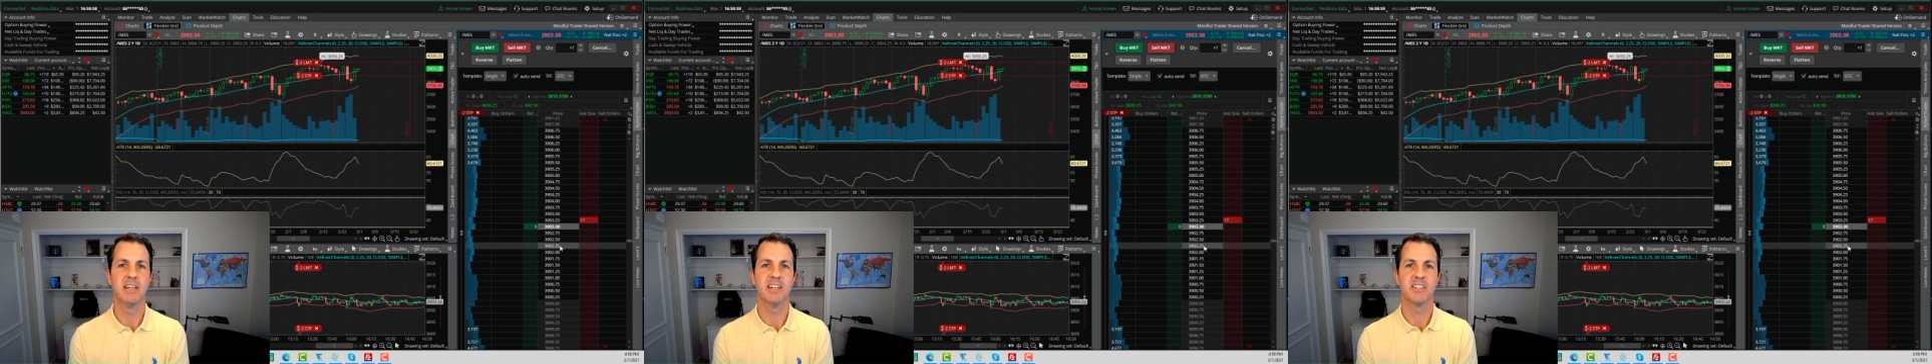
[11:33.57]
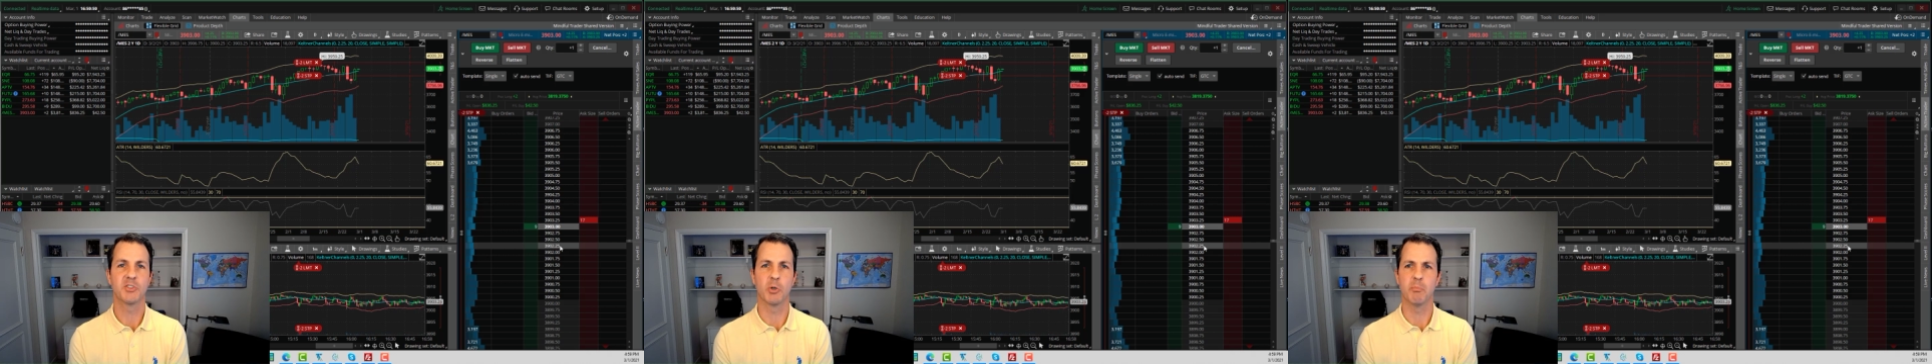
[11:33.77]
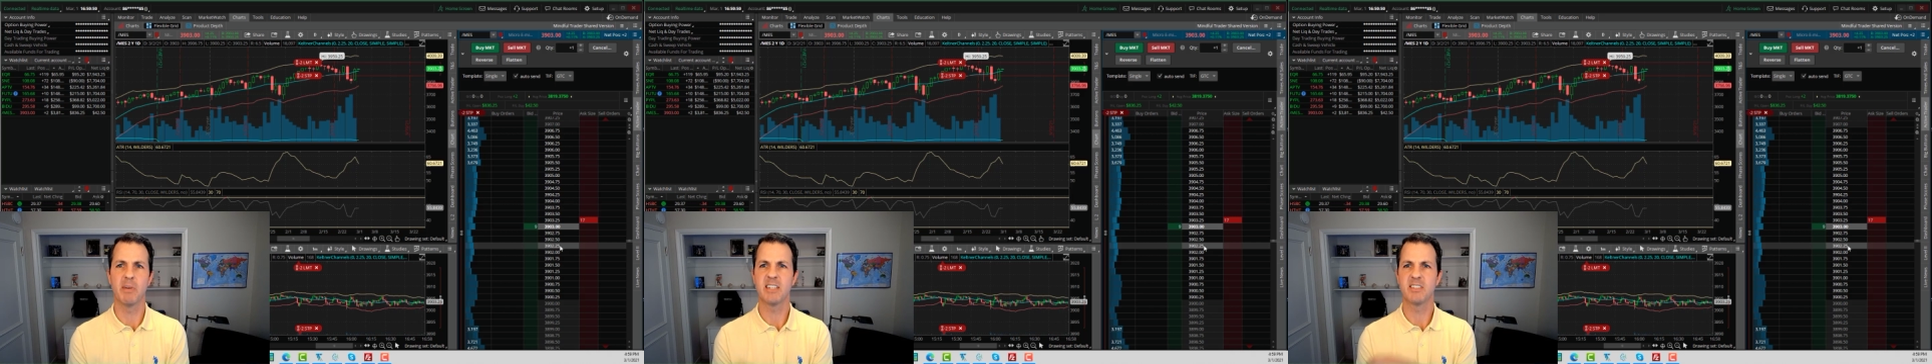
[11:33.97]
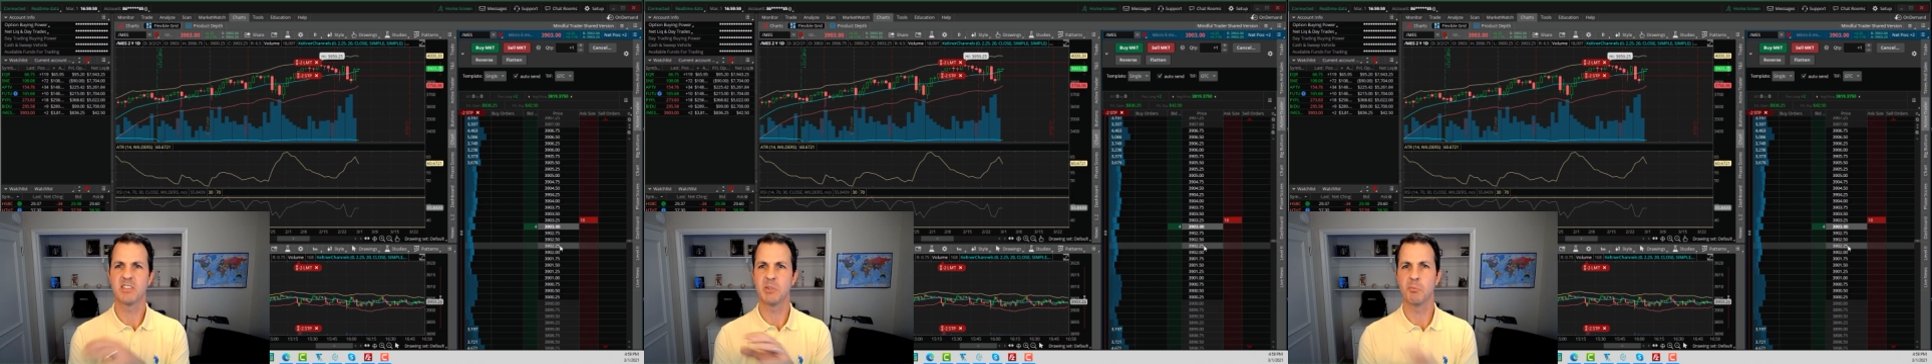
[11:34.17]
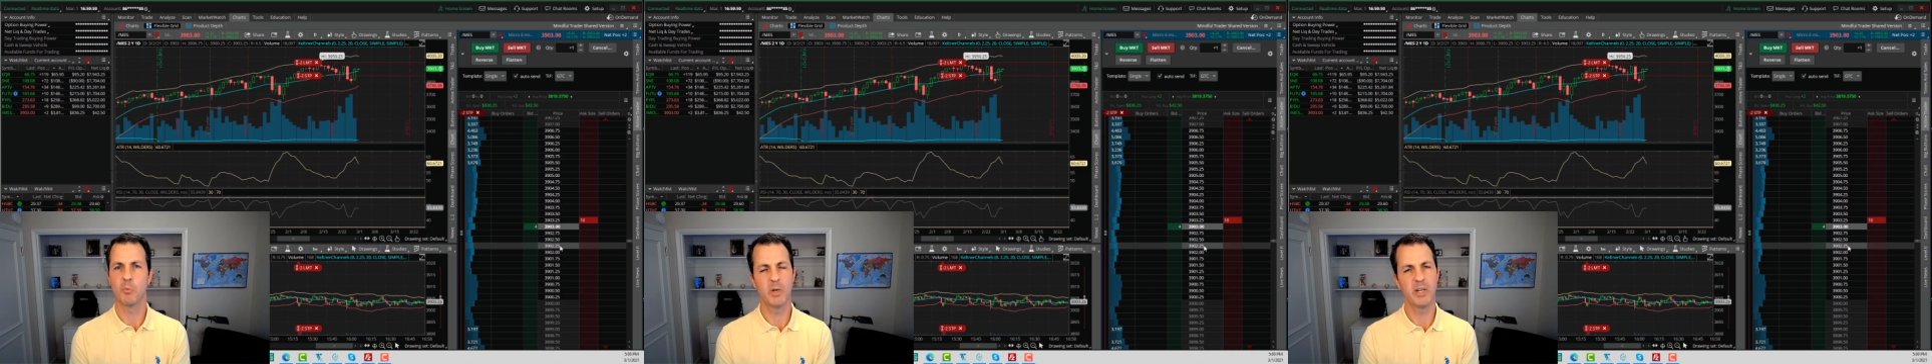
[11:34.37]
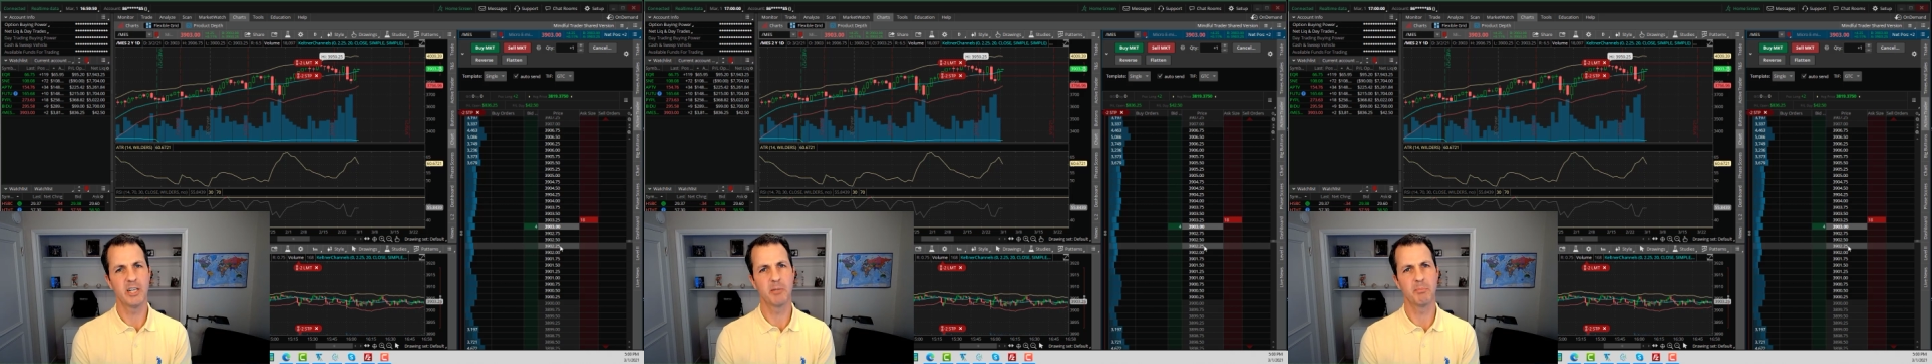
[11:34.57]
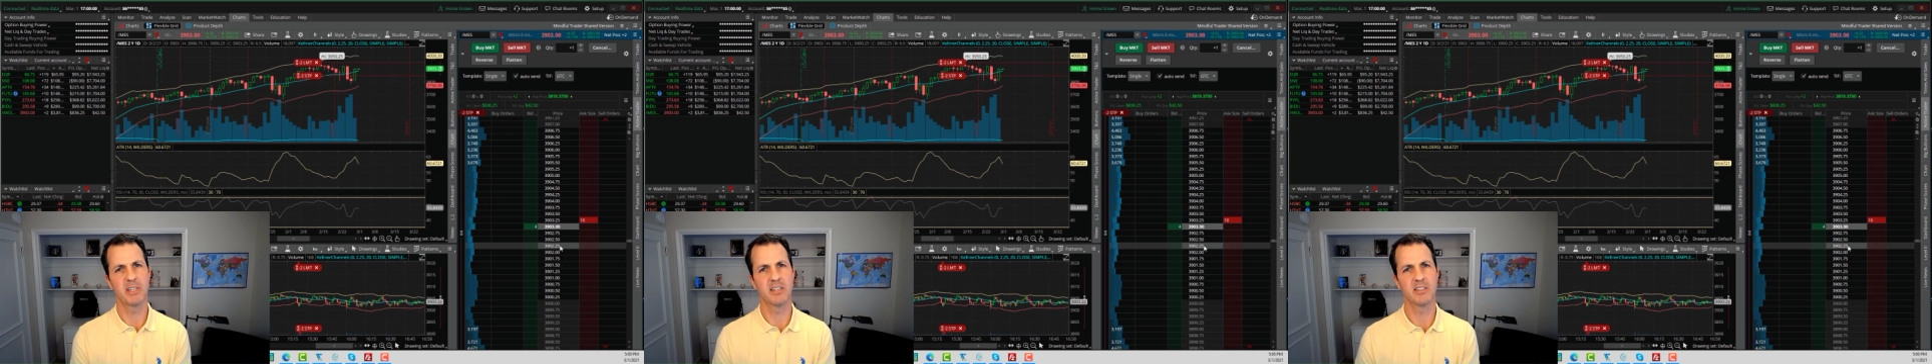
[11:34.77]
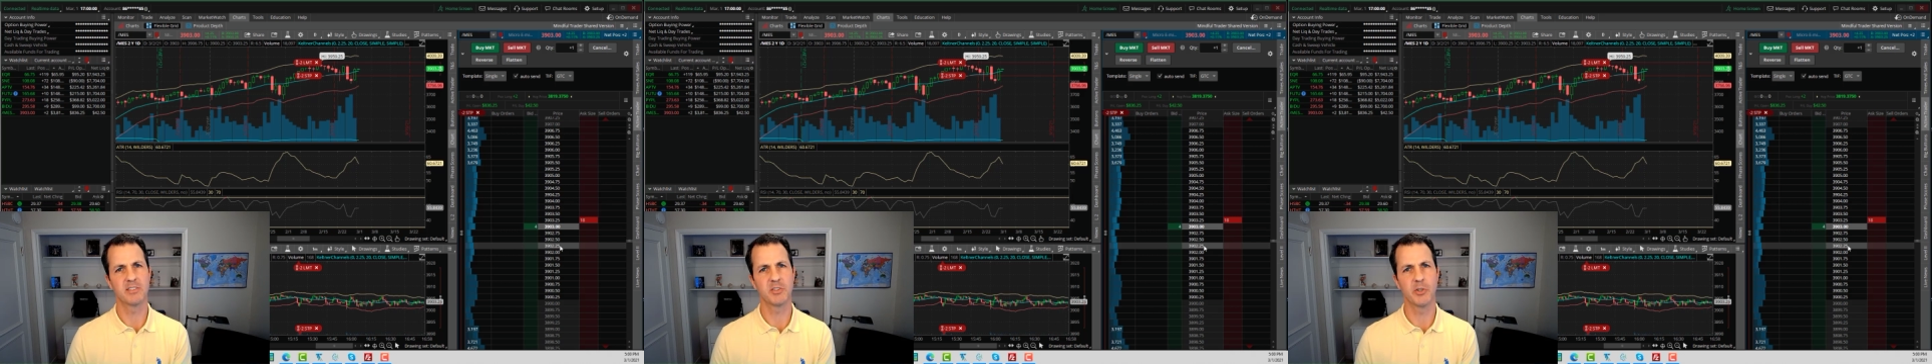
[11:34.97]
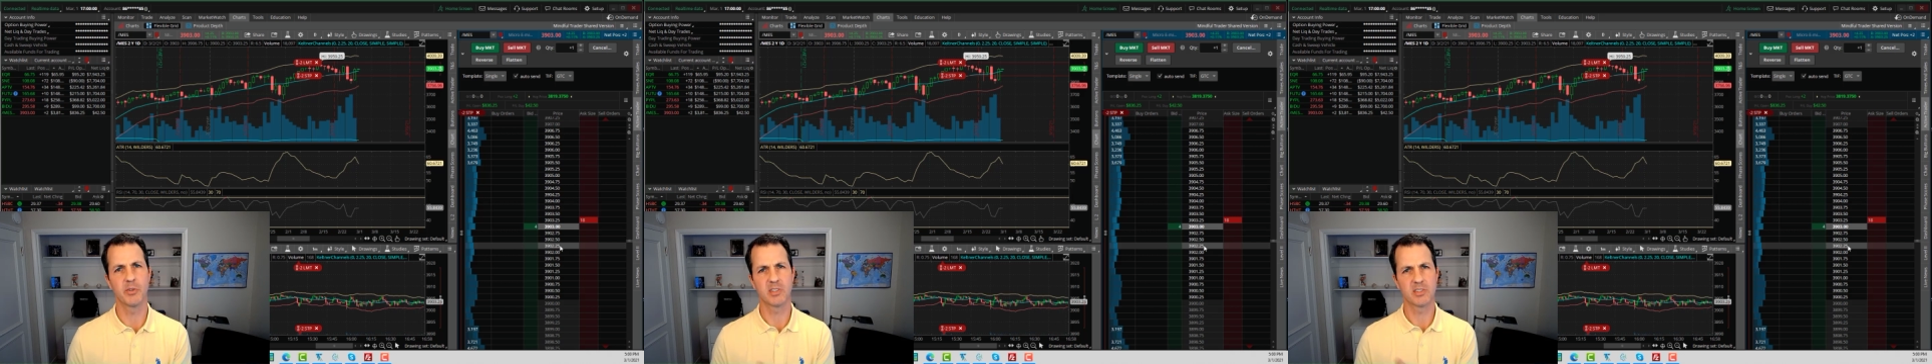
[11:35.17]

So it may seem weird because the